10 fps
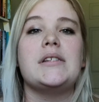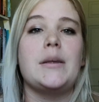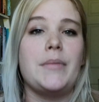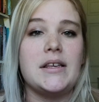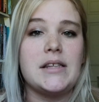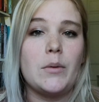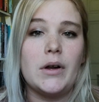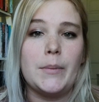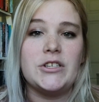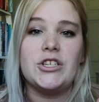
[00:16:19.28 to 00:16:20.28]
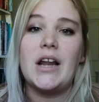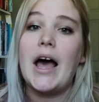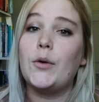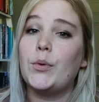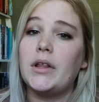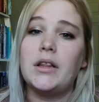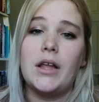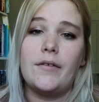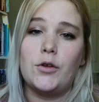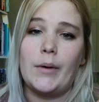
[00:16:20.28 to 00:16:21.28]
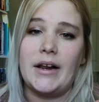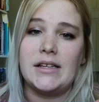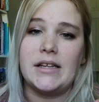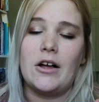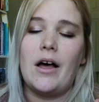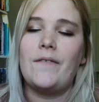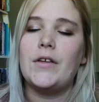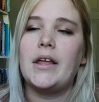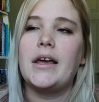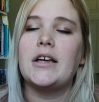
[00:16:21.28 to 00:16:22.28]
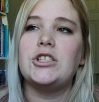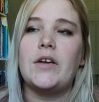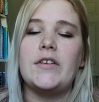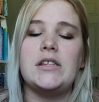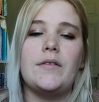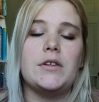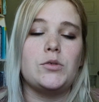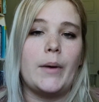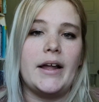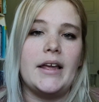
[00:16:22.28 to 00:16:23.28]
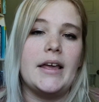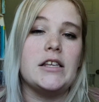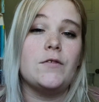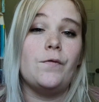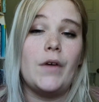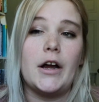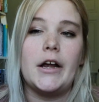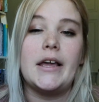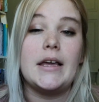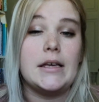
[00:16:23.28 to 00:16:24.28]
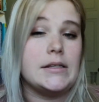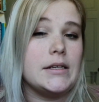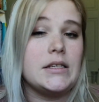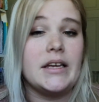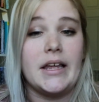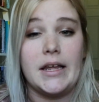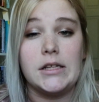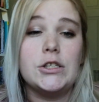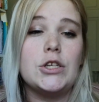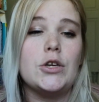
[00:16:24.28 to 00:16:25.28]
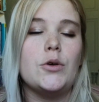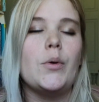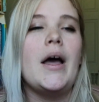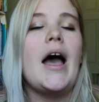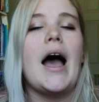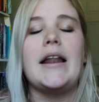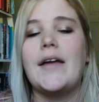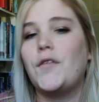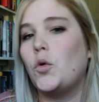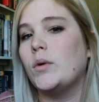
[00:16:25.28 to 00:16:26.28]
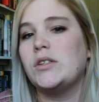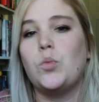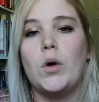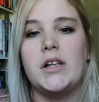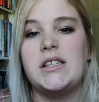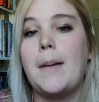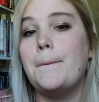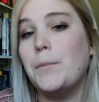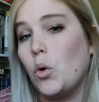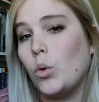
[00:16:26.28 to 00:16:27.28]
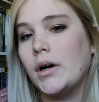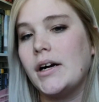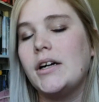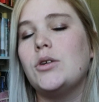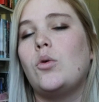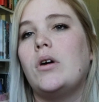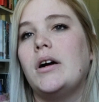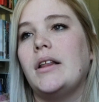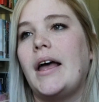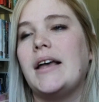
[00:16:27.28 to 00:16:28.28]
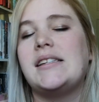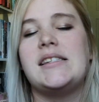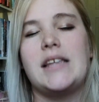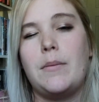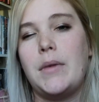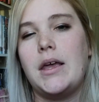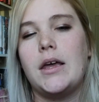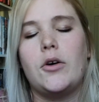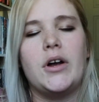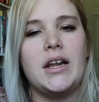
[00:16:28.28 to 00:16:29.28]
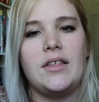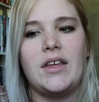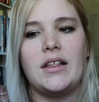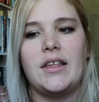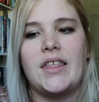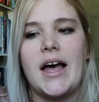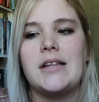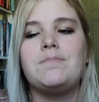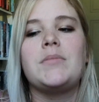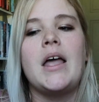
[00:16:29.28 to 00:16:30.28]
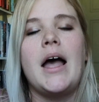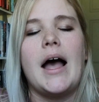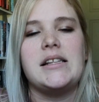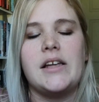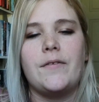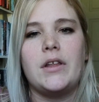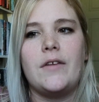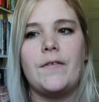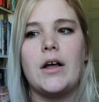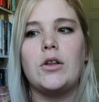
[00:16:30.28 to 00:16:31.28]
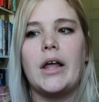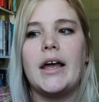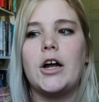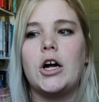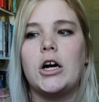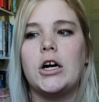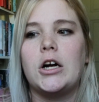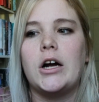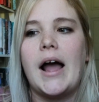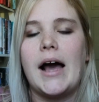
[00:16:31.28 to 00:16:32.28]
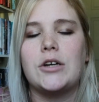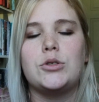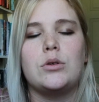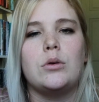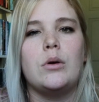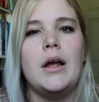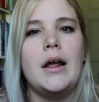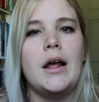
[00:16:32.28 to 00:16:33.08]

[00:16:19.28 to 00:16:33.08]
some things I want to mention, I really love the writing style. I feel like Chevy Stevens writing is very easy to get into. I never was once bored or like skimming or anything like that. I definitely felt like her actual